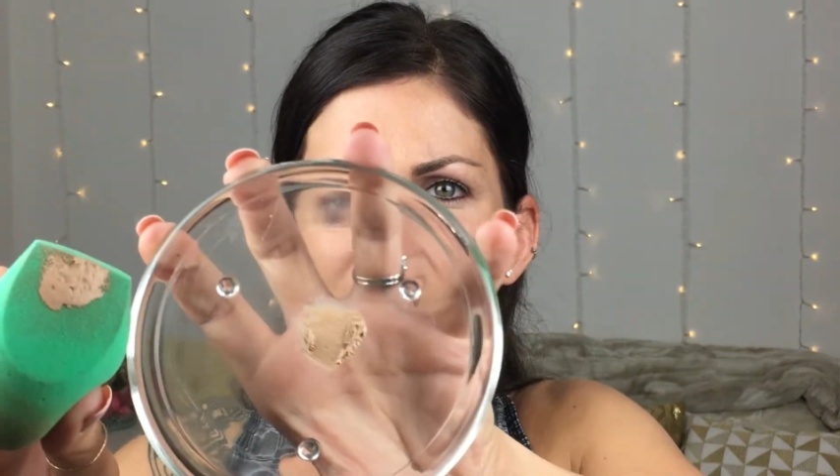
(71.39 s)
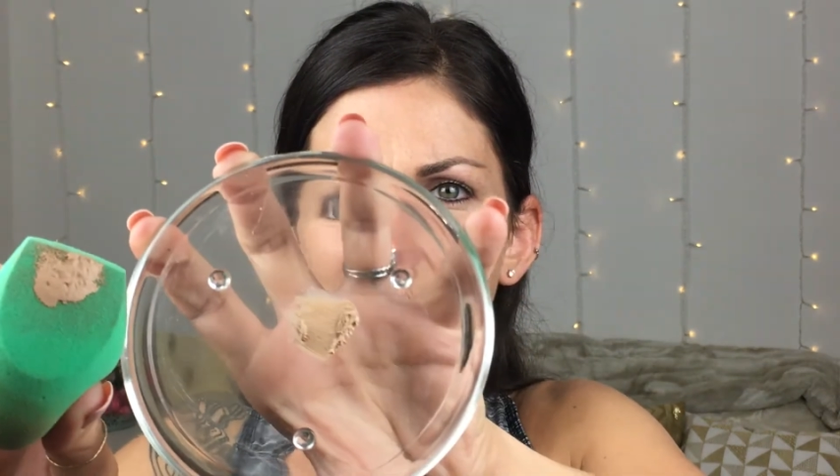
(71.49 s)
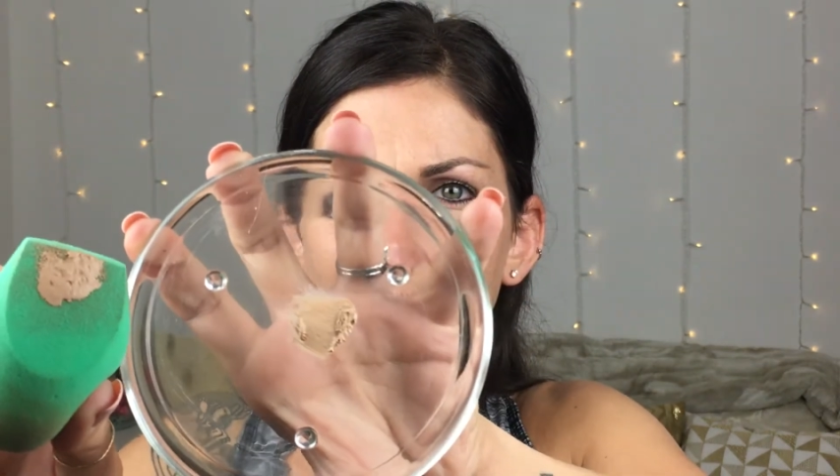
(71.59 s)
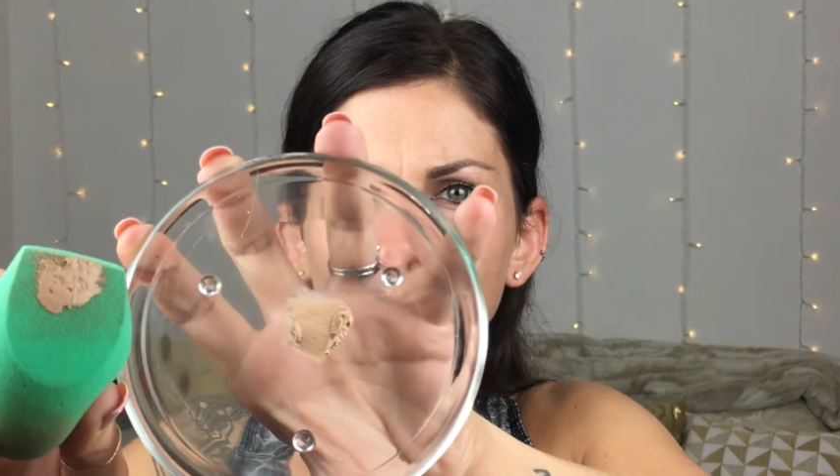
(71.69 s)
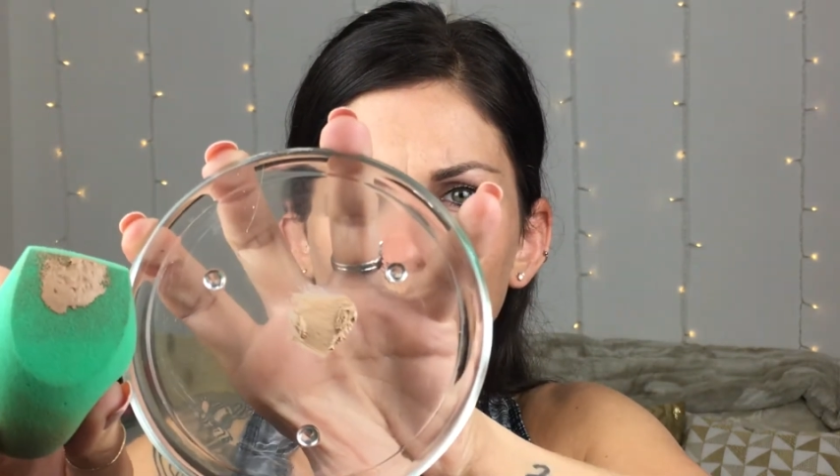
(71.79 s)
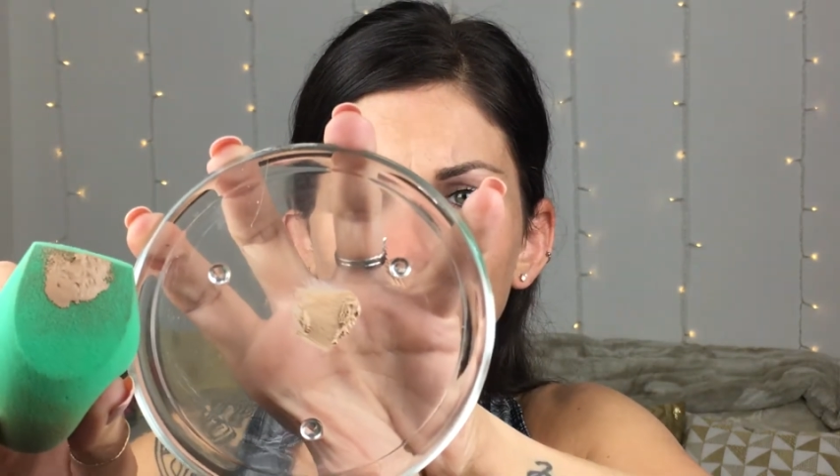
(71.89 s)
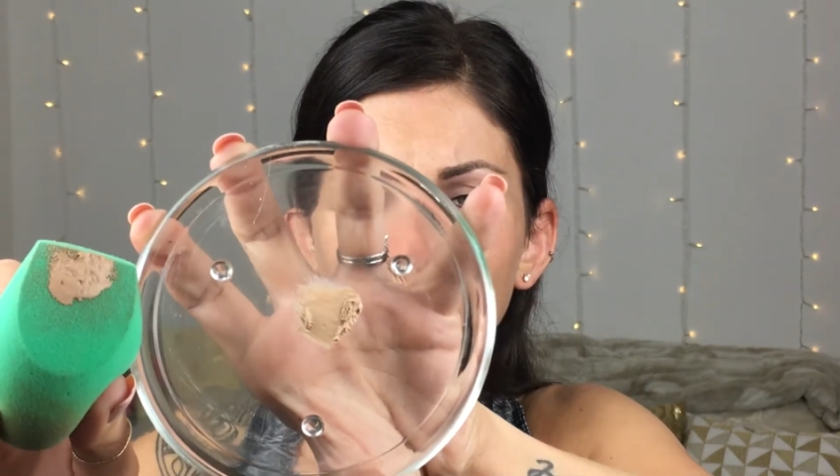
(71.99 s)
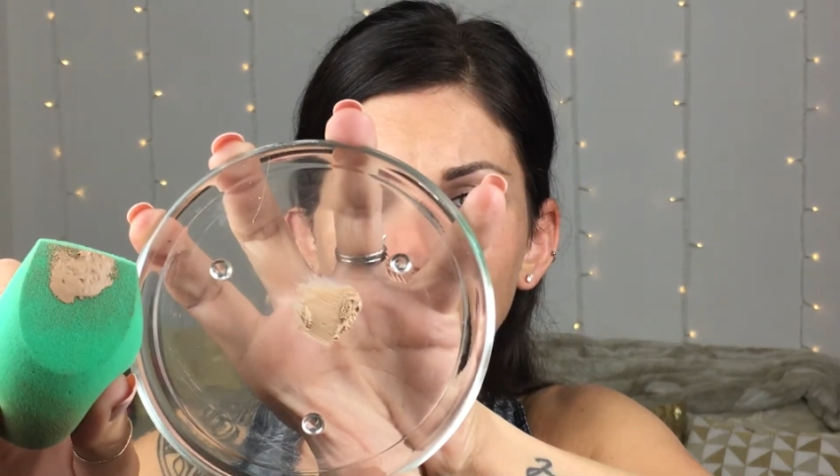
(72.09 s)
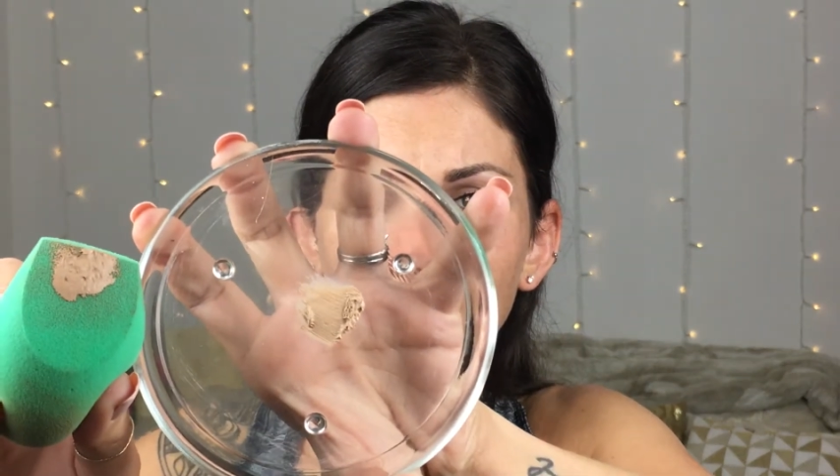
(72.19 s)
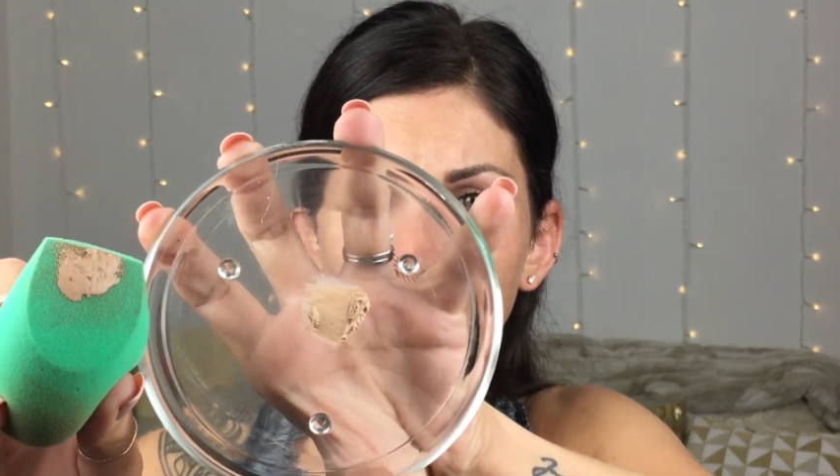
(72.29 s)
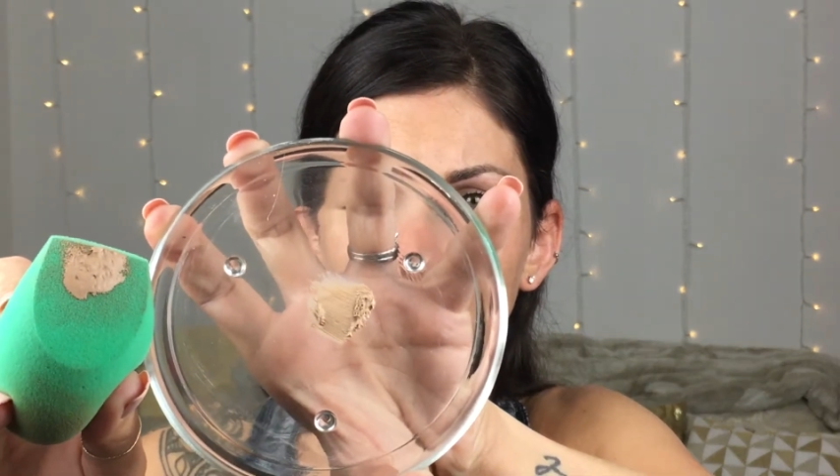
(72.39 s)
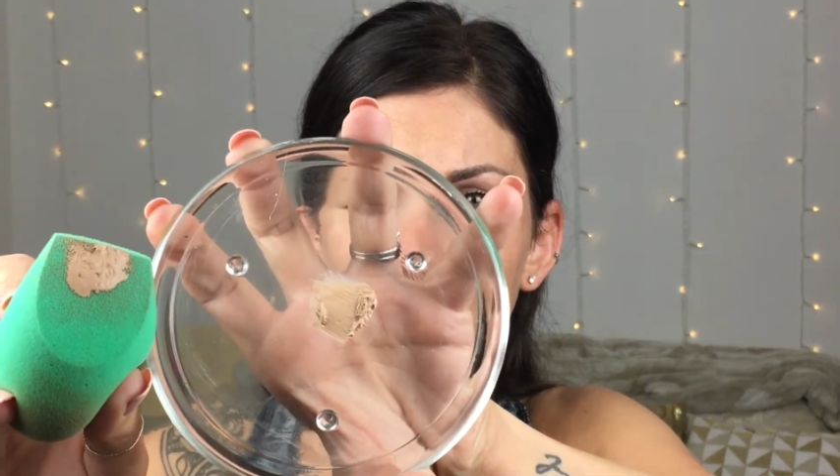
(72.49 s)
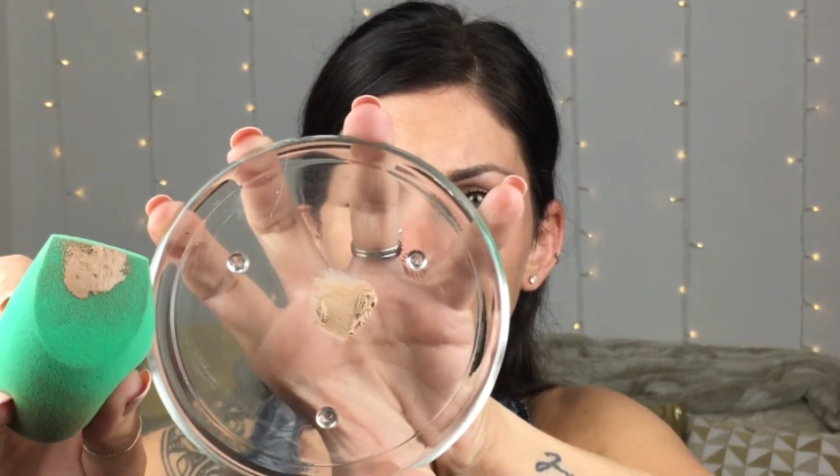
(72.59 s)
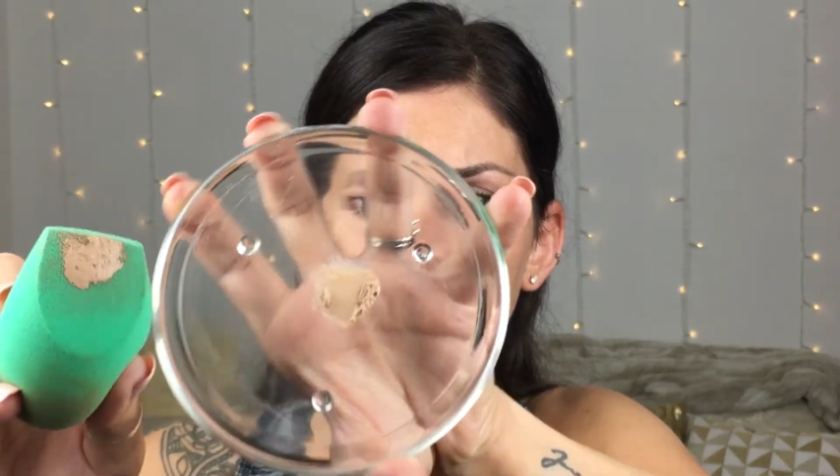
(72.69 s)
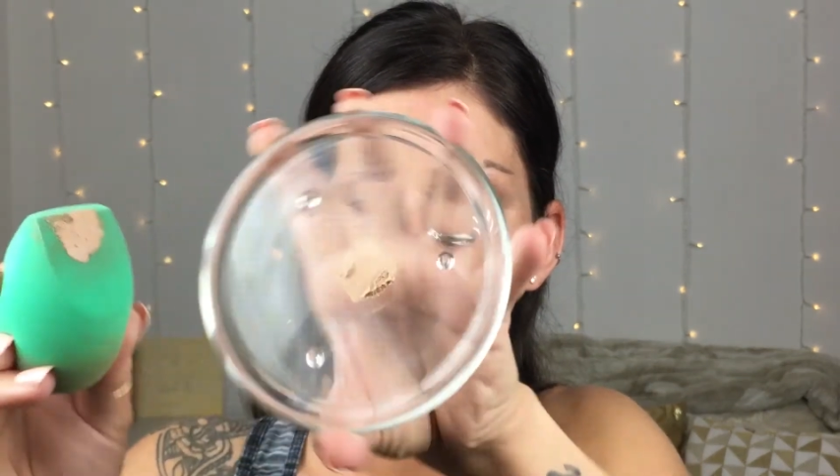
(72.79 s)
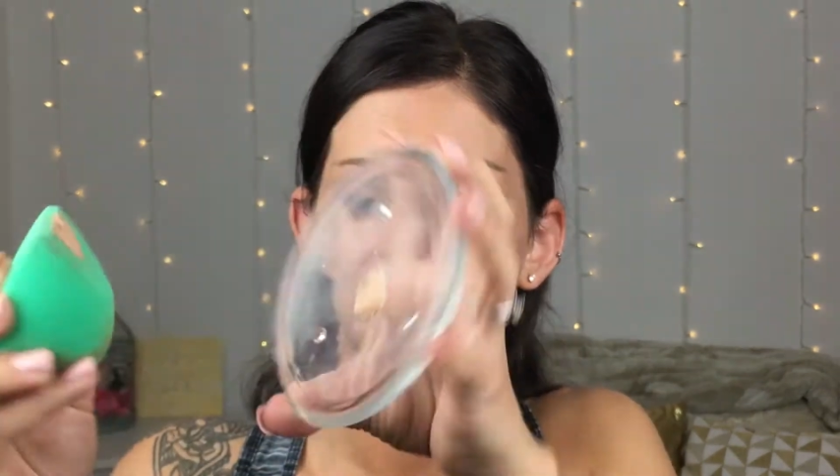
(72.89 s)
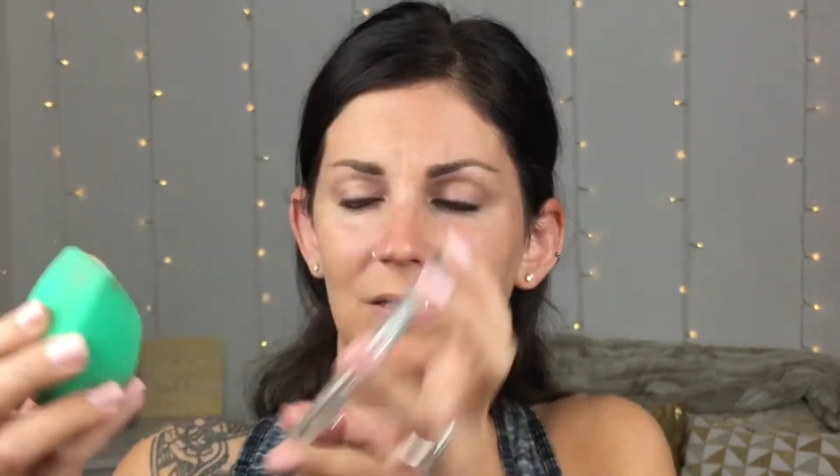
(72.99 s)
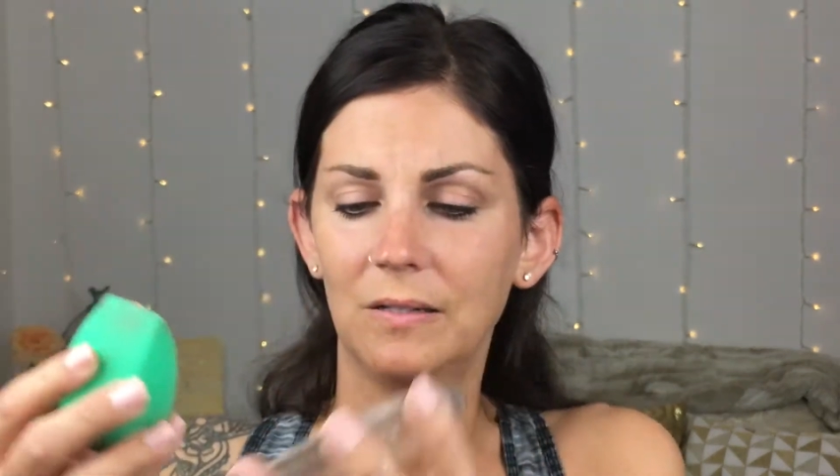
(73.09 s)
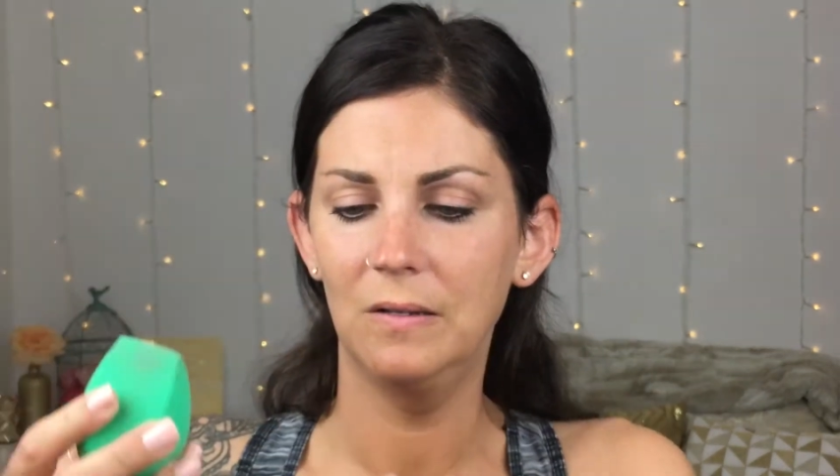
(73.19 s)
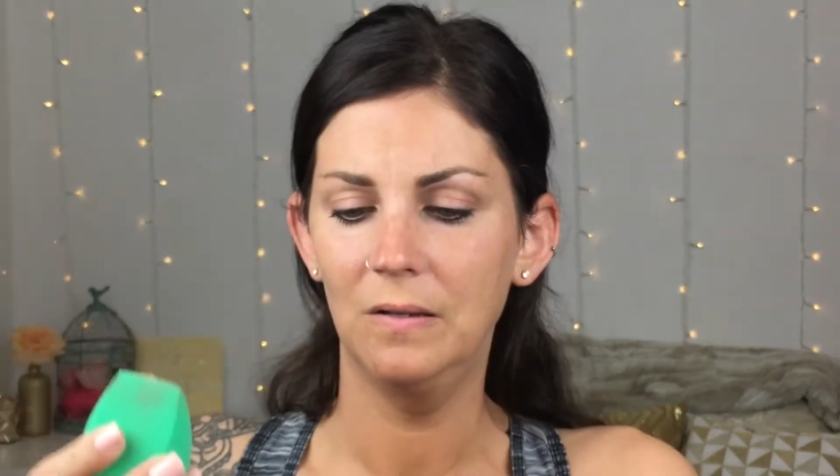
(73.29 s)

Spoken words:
this is really thick, you guys.